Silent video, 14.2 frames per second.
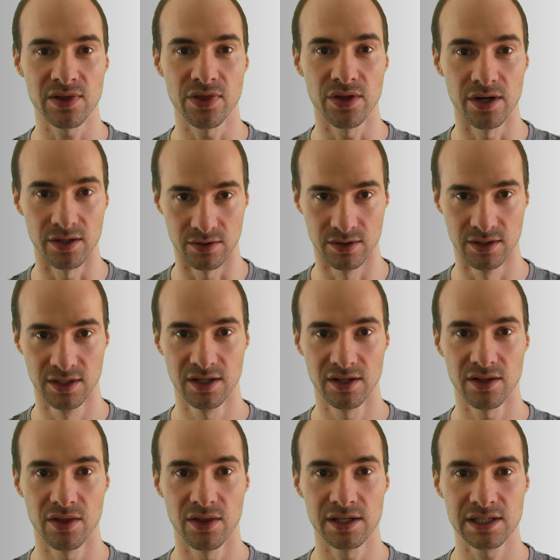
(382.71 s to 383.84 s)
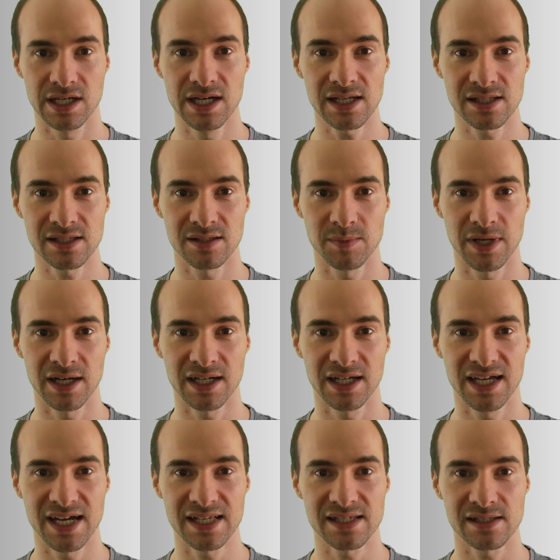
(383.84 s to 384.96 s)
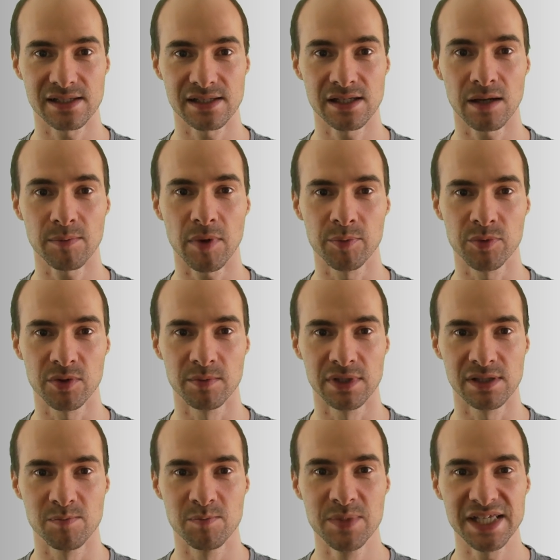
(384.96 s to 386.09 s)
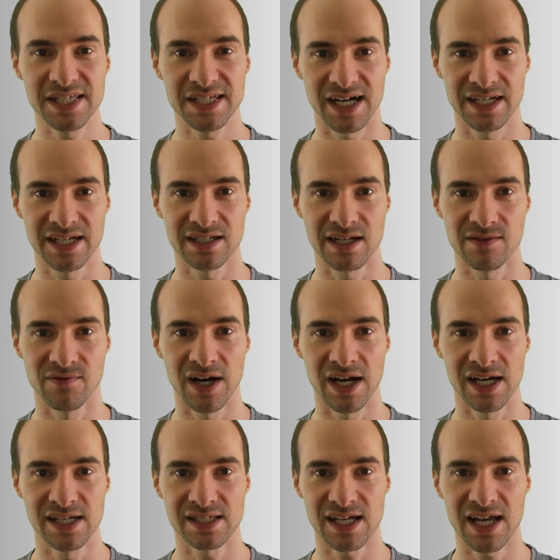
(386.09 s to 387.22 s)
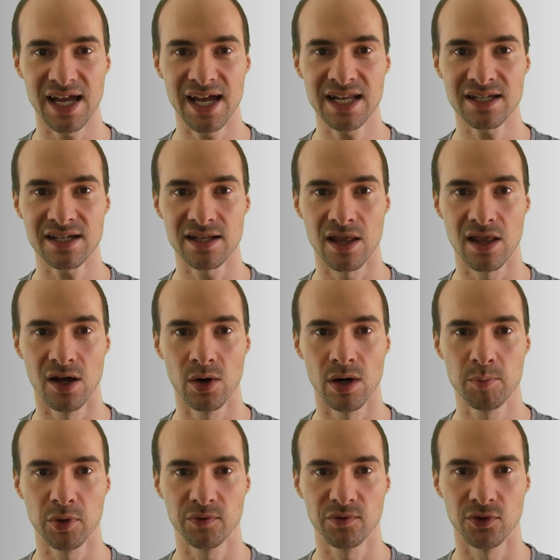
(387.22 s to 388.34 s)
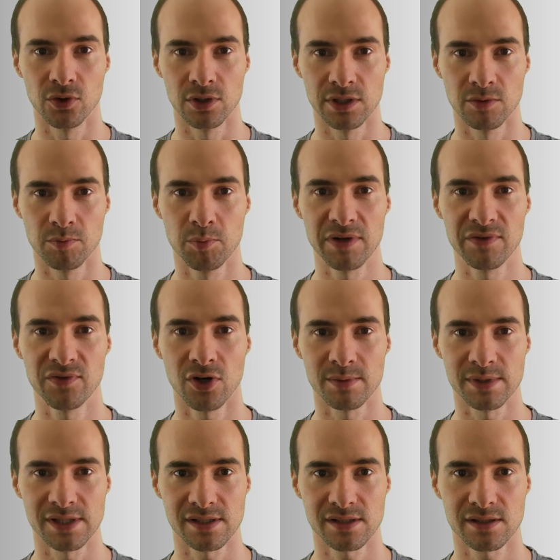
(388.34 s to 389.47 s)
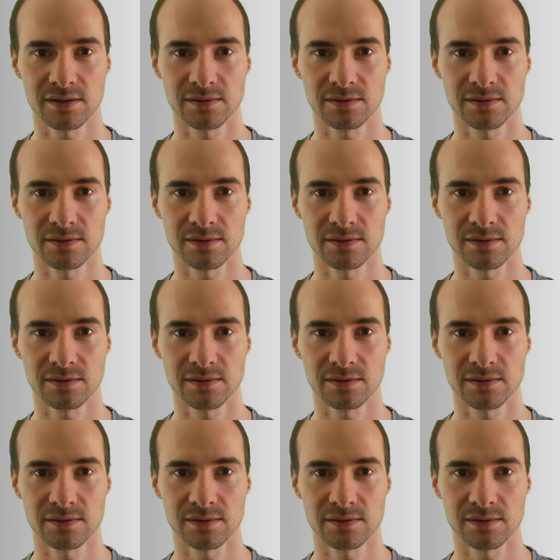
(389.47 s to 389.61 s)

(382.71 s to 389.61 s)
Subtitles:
though. The customer gets suboptimal misguided advice and a lower portfolio performance.